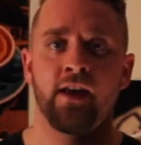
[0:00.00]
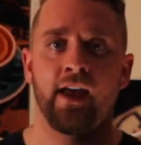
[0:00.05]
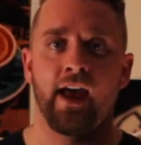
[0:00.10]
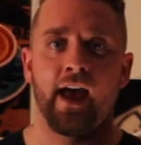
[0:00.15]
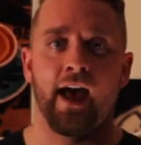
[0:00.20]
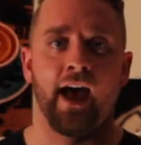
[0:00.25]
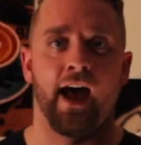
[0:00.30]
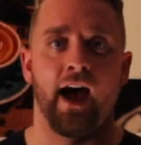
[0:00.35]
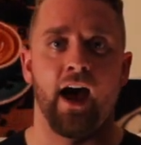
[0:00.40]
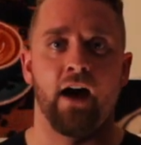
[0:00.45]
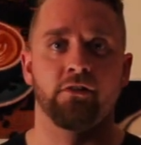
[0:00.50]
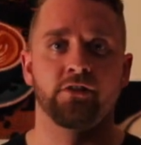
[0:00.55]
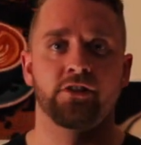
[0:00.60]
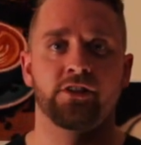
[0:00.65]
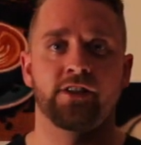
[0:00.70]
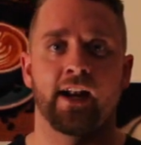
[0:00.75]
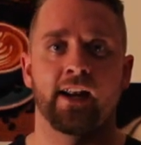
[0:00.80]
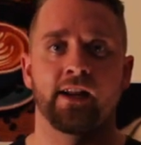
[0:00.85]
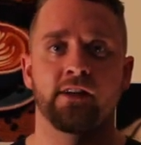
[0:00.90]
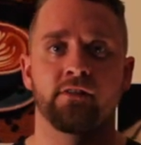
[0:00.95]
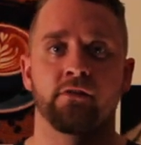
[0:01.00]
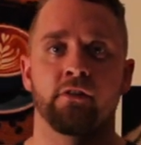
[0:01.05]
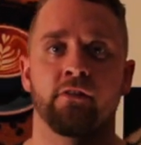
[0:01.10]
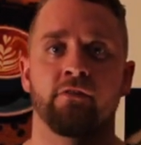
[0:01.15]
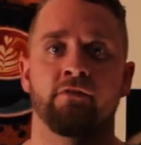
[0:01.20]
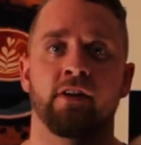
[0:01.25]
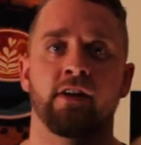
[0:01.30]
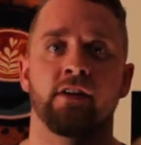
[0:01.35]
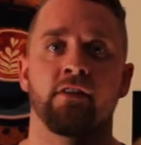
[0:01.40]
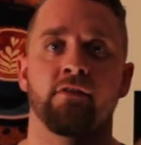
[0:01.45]
I was chatting to a
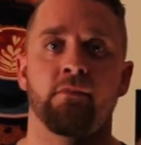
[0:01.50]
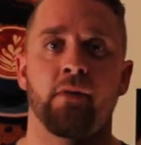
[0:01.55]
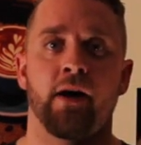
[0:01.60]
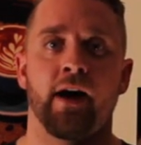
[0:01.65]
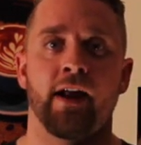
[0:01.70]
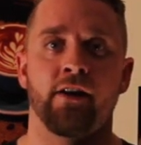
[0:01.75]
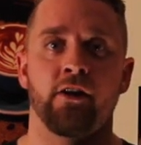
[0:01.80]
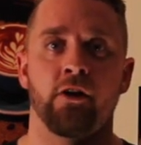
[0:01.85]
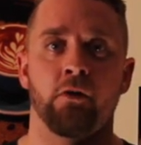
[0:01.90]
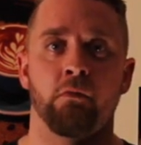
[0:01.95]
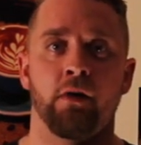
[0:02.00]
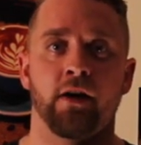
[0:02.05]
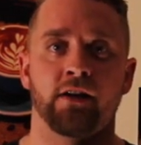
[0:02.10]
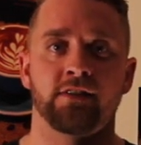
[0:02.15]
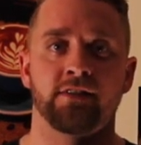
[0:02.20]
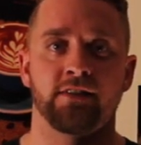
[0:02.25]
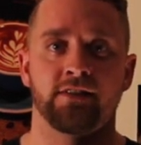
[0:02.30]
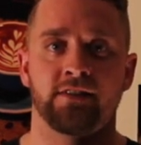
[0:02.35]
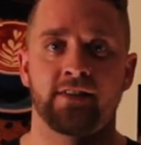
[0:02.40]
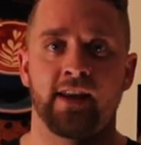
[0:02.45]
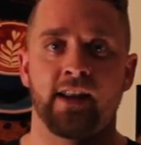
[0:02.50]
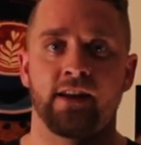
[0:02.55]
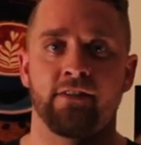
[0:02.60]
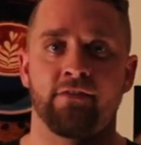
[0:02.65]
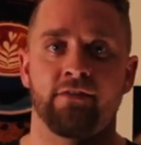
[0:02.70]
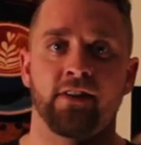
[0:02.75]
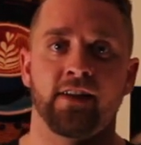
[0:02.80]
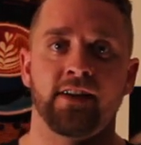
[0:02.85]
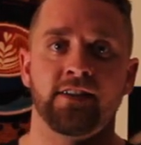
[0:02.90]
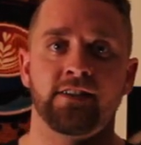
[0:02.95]
friend of mine who works at Santa
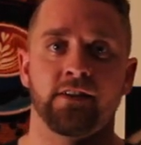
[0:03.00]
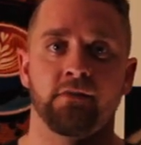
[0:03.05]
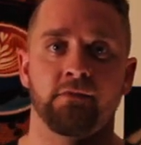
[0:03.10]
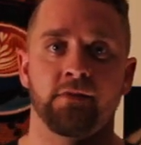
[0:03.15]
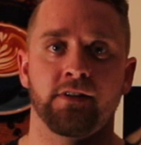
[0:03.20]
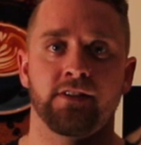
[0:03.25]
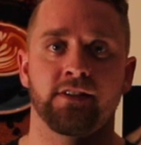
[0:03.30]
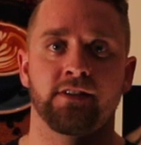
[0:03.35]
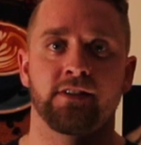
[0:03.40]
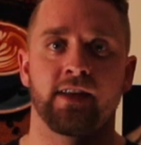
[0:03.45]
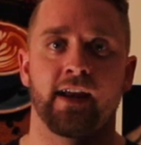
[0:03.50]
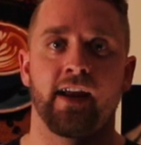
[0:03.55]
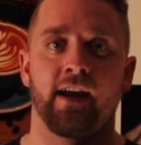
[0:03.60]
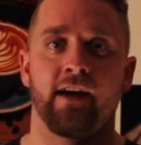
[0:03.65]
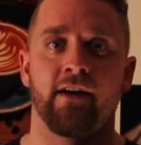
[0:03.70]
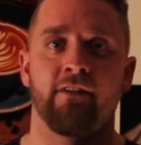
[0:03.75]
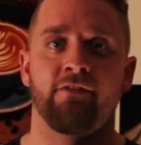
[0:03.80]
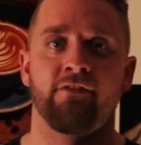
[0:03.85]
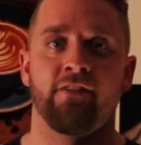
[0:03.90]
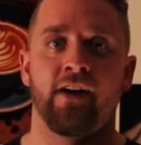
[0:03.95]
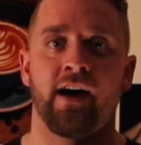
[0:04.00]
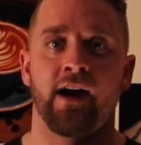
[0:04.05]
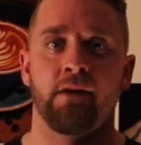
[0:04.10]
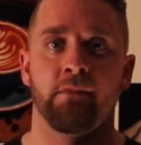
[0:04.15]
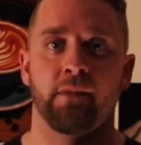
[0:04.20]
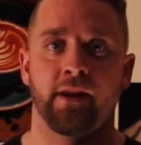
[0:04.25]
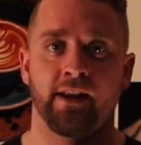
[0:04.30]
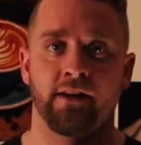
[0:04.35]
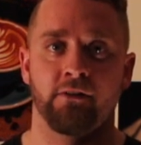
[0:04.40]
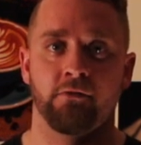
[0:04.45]
Felisa, which is a
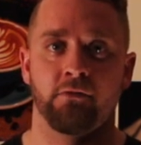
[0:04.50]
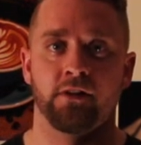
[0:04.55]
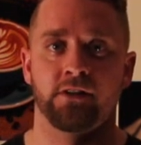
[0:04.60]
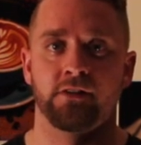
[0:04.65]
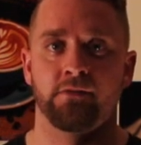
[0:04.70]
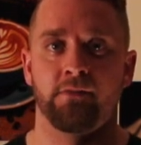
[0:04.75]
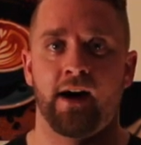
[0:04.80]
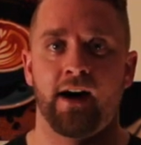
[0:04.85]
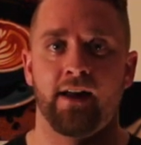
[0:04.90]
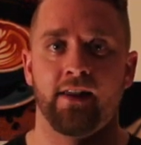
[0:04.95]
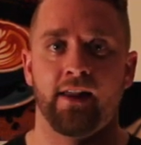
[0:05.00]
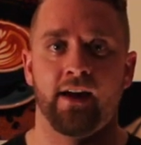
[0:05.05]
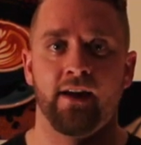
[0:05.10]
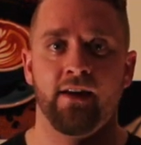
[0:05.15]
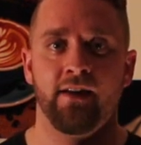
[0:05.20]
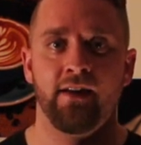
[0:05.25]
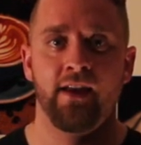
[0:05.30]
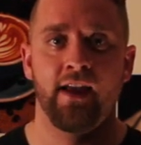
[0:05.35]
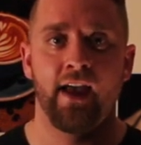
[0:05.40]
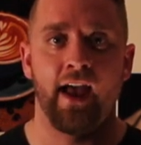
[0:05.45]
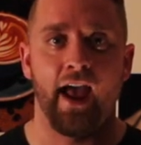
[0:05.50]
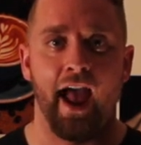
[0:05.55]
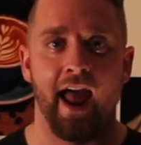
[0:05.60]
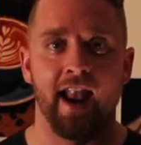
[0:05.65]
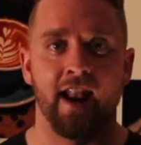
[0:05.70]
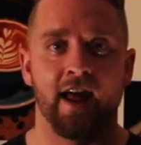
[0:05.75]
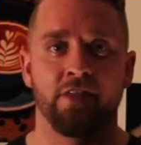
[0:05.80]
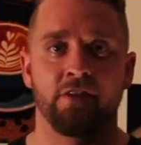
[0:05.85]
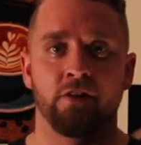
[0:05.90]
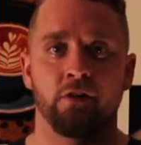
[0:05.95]
farm in Guatemala, and
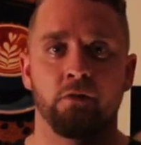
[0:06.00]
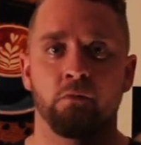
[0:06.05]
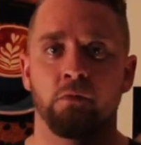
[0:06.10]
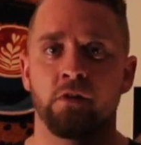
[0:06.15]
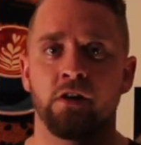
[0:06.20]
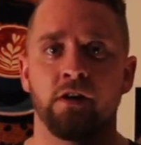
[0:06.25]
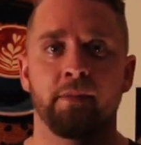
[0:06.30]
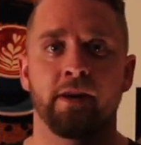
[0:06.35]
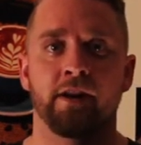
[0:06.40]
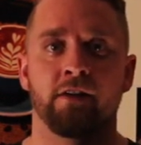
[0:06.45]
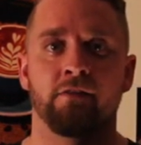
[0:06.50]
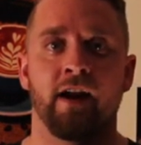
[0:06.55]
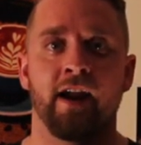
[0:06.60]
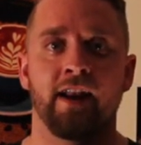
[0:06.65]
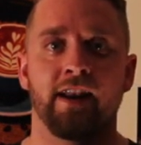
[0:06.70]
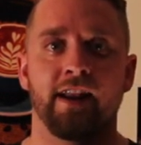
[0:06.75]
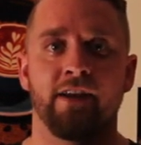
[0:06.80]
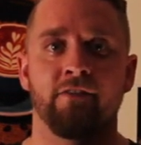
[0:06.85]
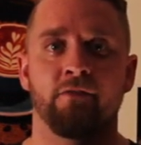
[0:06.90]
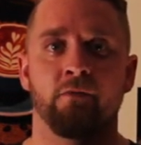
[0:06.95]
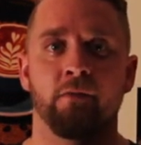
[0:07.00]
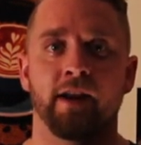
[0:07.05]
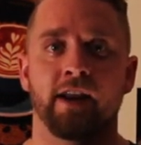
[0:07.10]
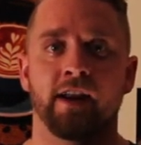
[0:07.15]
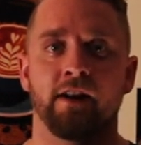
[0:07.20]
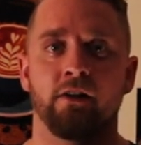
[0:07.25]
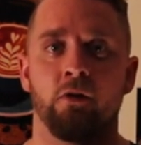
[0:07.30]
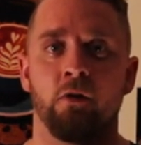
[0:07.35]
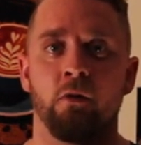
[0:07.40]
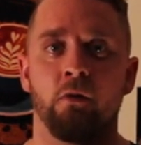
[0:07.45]
I thought, wouldn't it be great if we
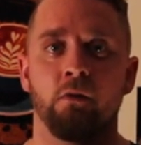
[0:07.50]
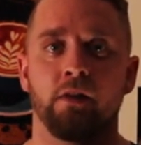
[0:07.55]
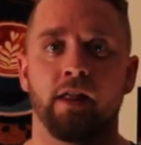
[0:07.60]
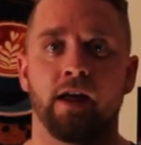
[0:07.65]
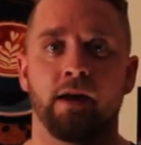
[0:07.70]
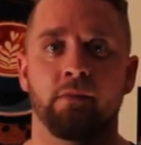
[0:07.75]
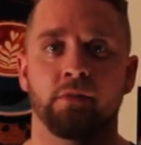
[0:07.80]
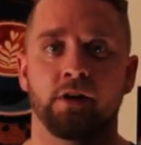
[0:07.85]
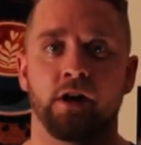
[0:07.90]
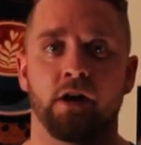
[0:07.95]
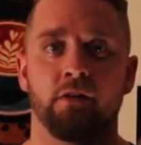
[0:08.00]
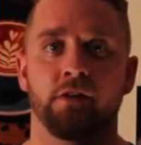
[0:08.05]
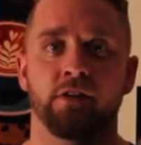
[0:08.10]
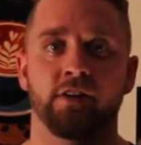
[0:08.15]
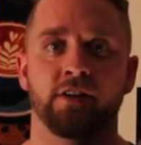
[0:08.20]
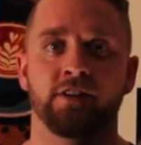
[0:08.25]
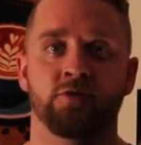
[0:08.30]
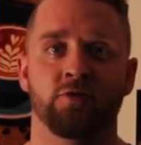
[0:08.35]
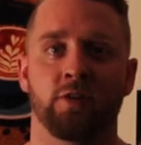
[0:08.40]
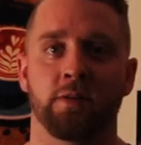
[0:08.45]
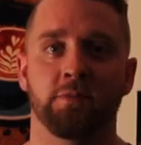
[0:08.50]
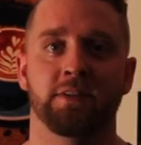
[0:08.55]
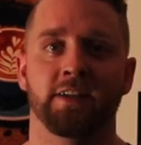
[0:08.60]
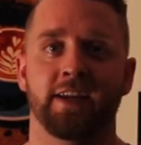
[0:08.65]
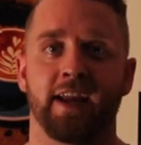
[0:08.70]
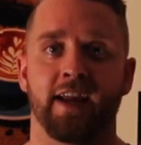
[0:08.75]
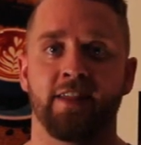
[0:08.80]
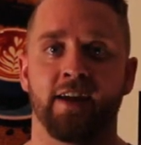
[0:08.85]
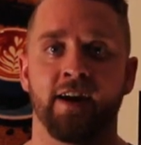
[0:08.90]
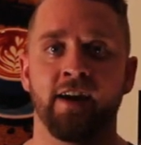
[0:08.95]
could all go on this trip
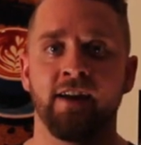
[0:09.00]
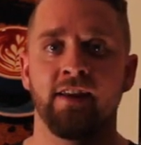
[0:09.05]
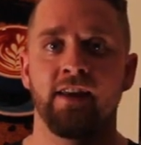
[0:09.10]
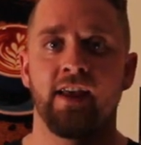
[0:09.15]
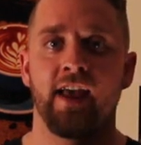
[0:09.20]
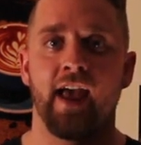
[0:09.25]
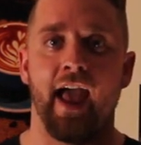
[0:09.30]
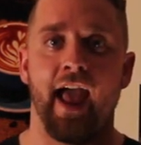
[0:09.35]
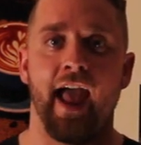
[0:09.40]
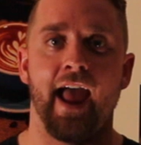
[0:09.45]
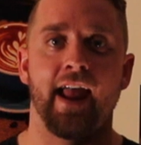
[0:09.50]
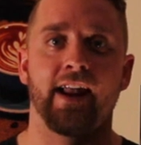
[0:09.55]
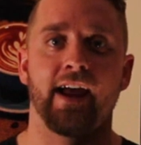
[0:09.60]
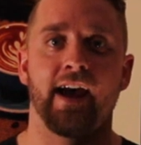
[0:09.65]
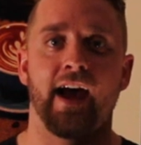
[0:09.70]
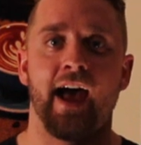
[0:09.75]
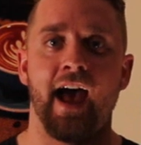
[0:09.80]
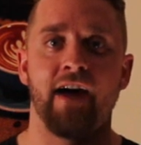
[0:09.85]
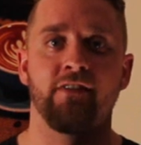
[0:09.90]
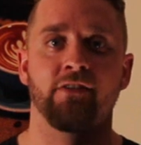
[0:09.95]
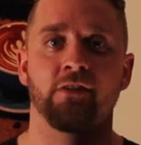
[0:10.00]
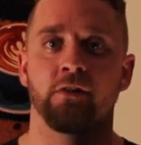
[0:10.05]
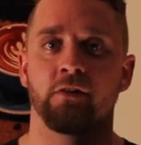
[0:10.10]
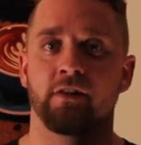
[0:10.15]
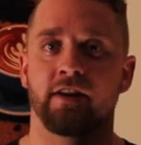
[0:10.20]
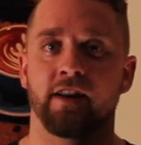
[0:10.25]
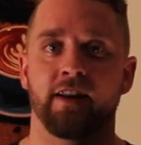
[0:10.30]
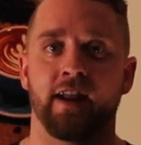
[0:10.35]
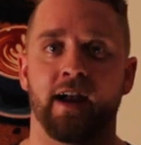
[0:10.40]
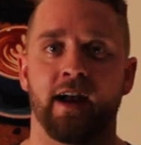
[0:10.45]
together and have a
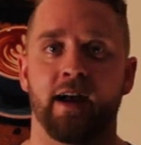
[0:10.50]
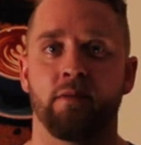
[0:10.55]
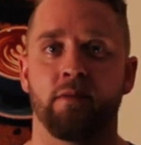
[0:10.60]
look at